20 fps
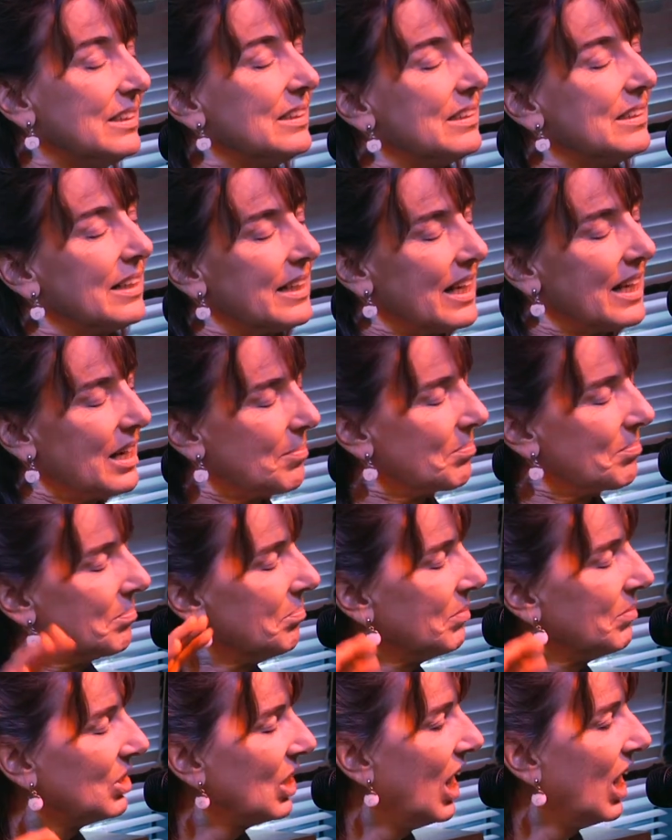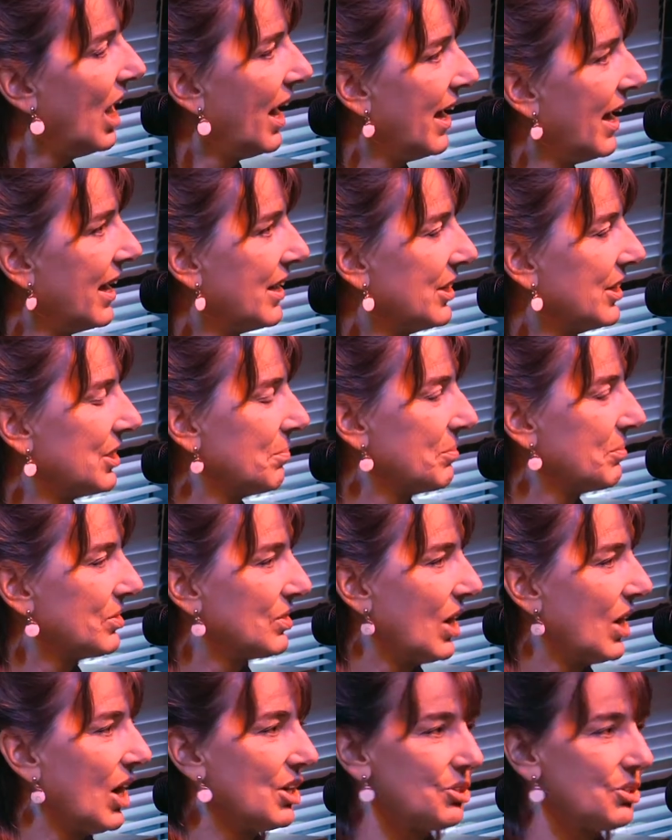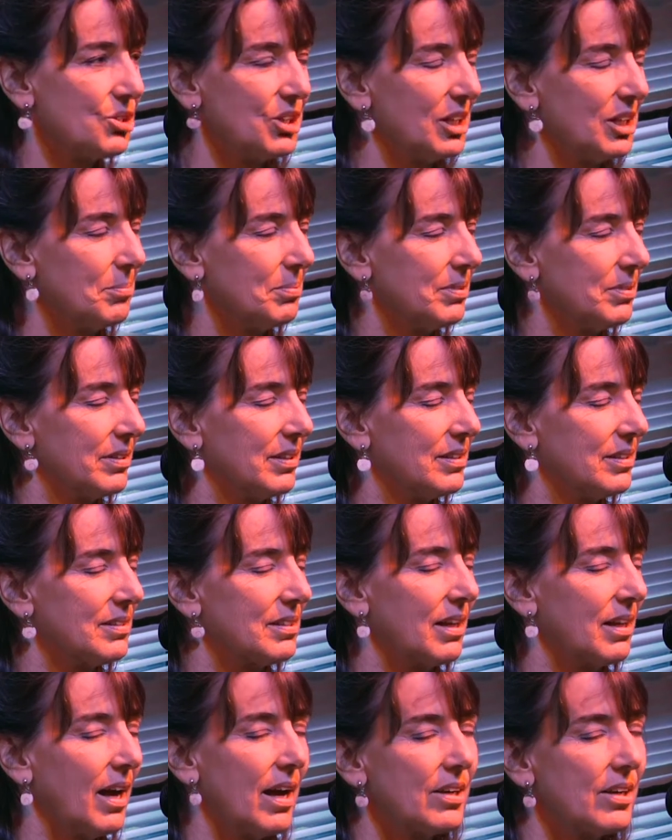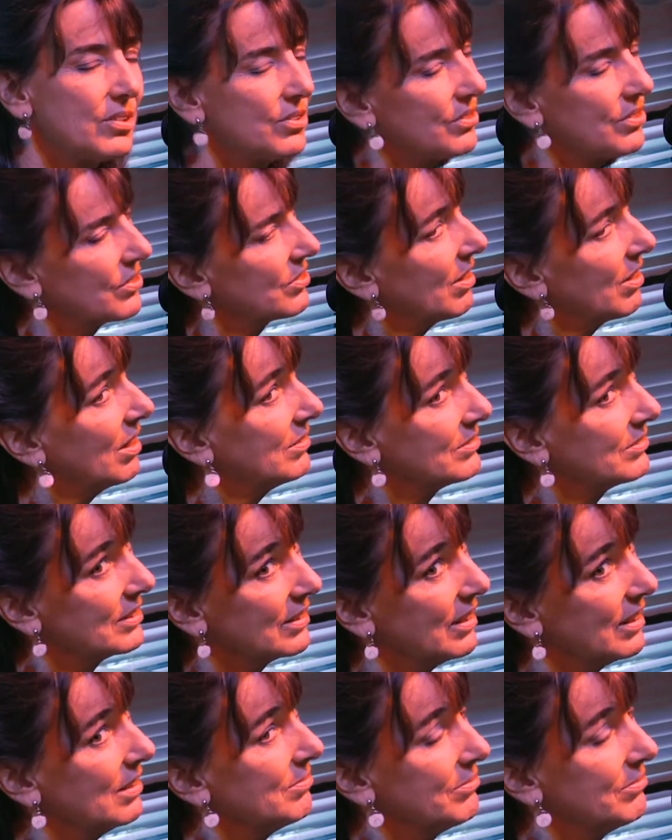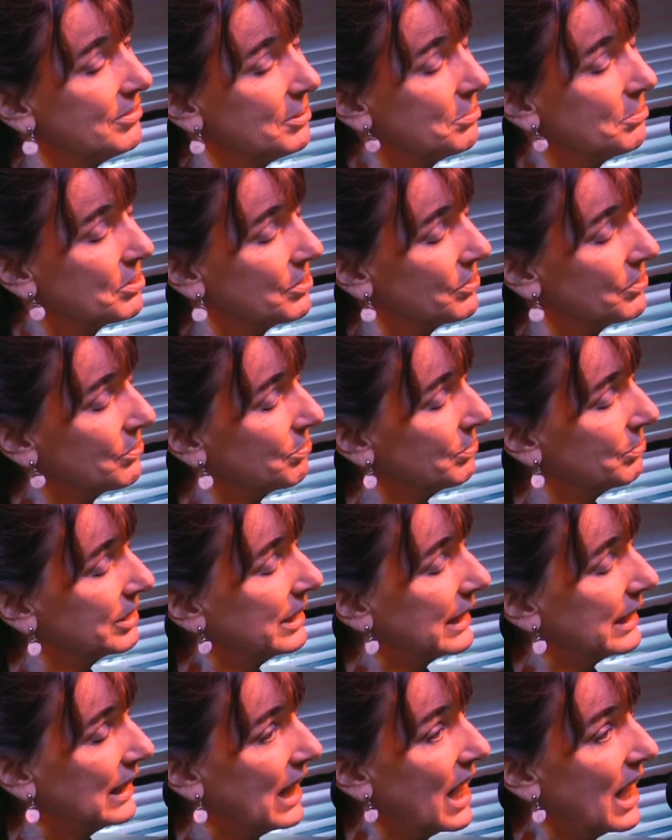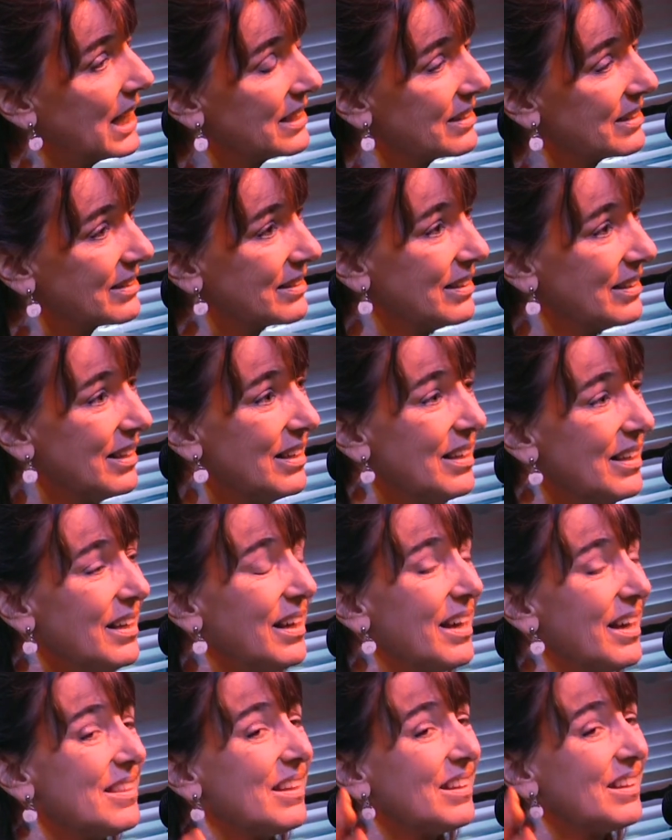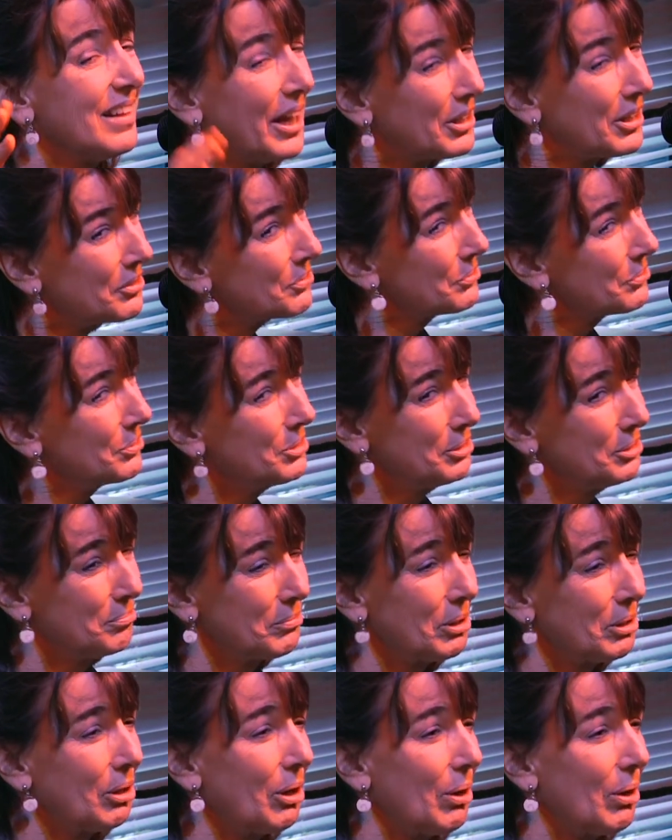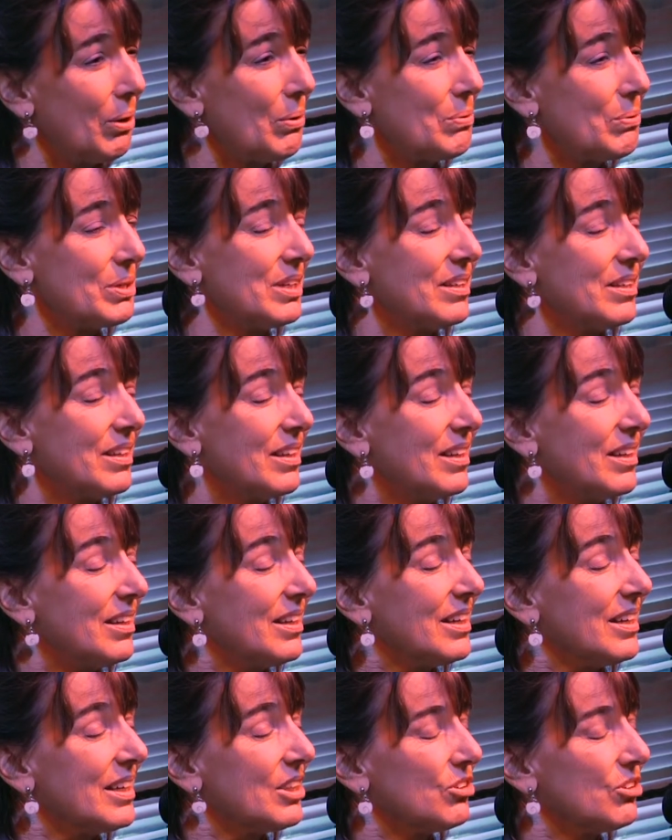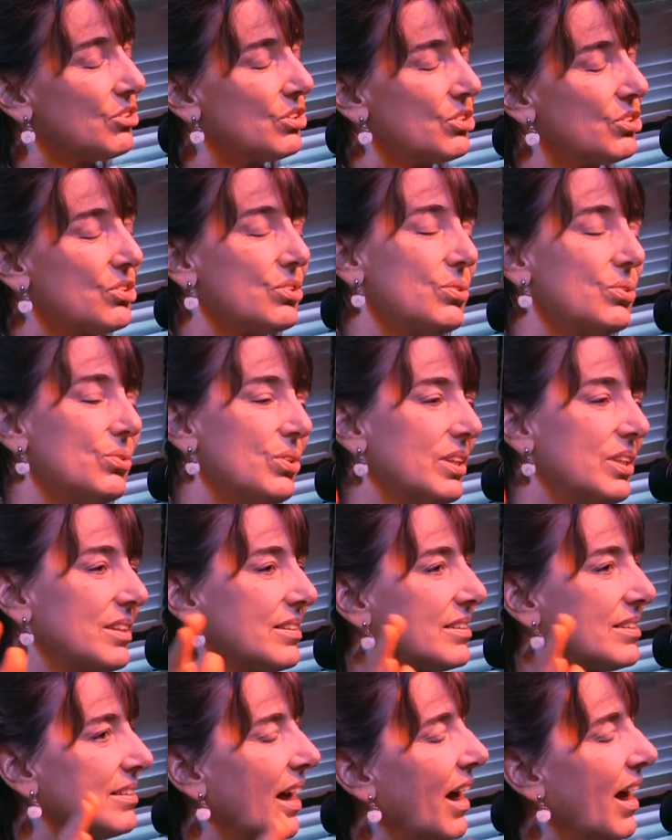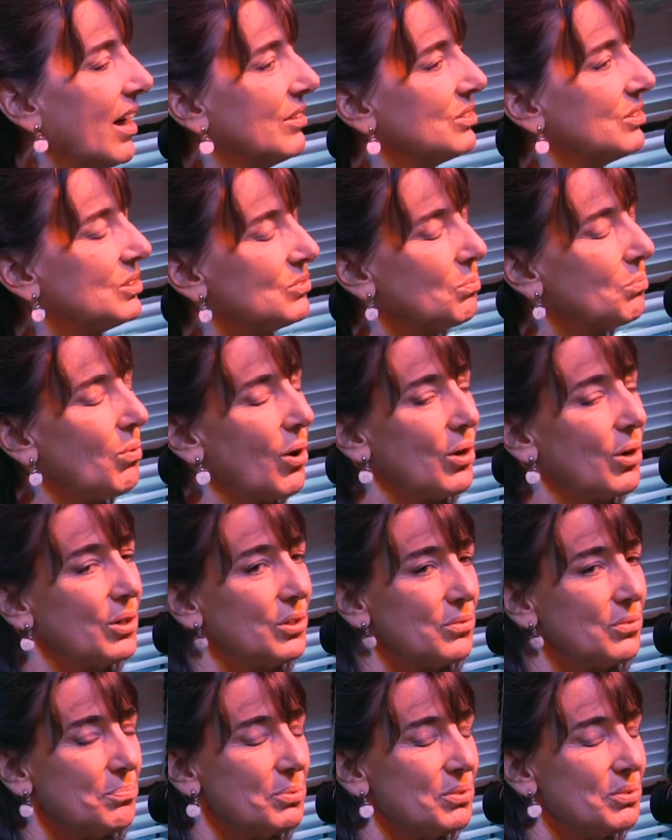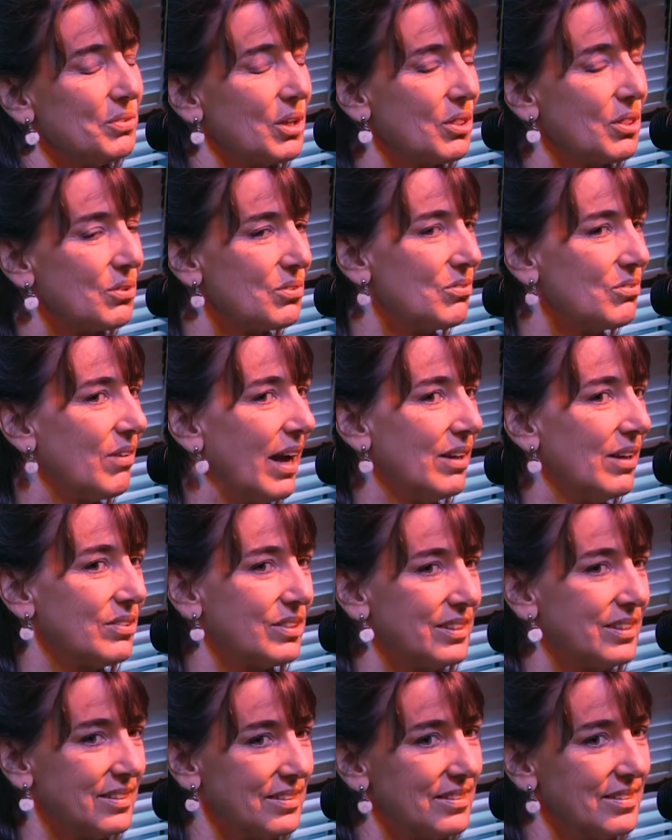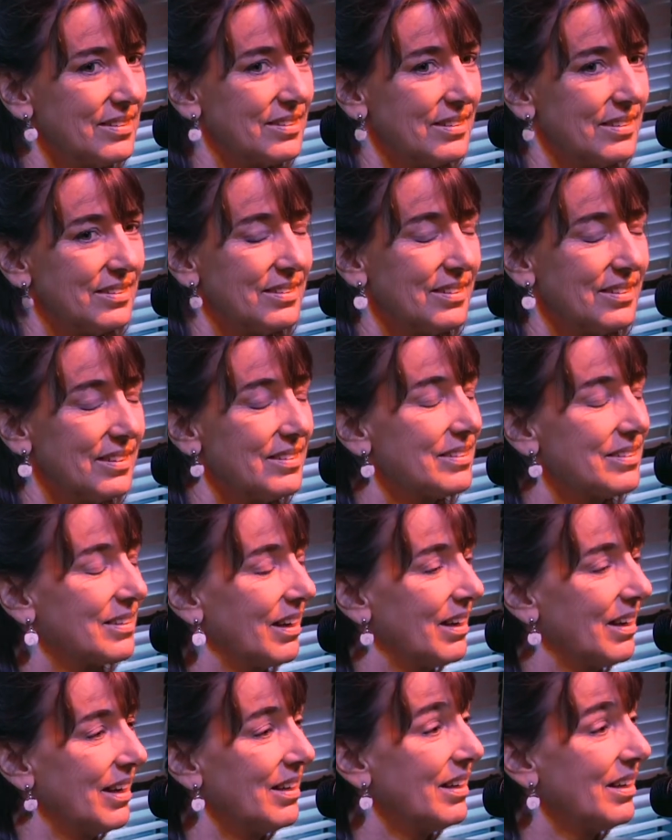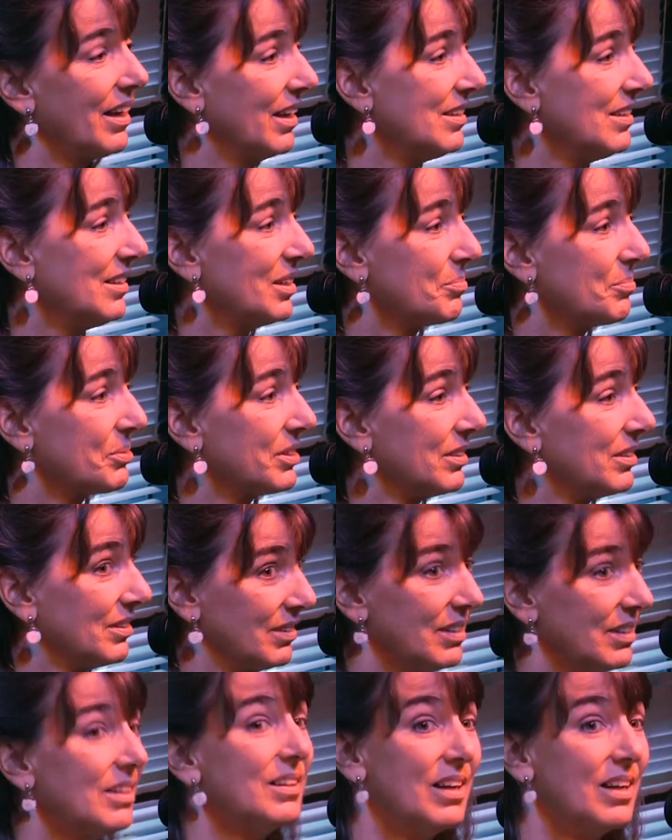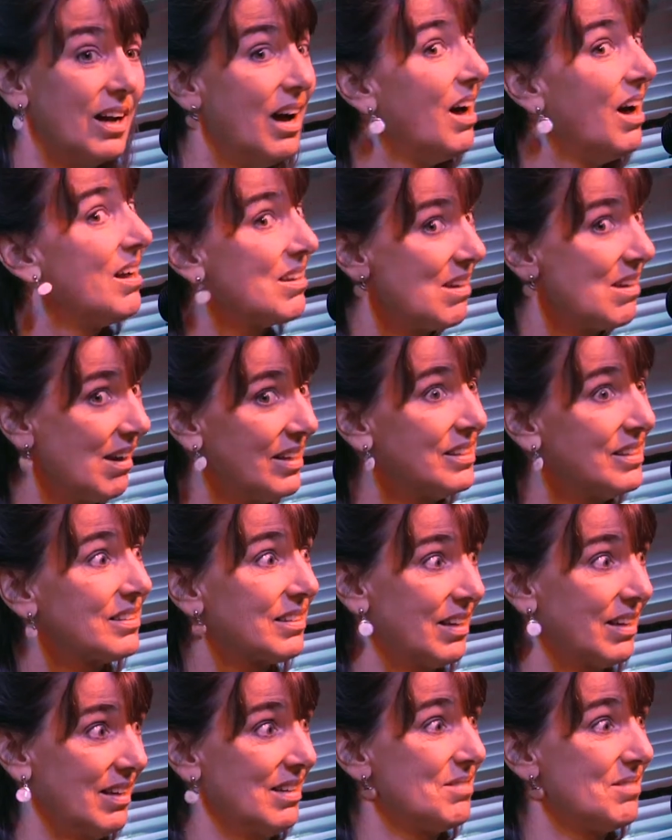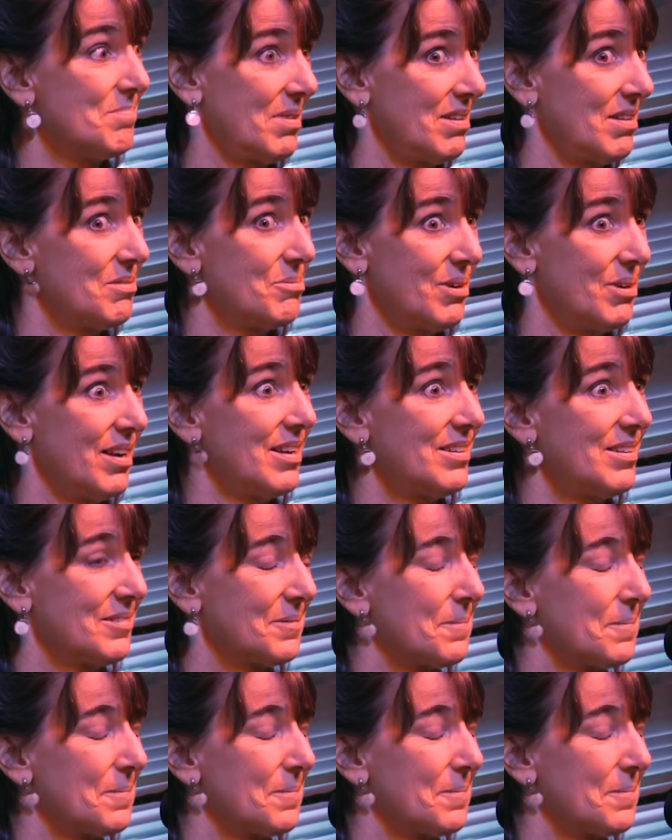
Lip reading: So then I'm lying on the massage table and it's extra soft and comfy, which is really nice. And the lights are dimmed low and there's the soothing sound of water moving through fountains, and this guy, Ken, comes in. A nice Ken, by the way.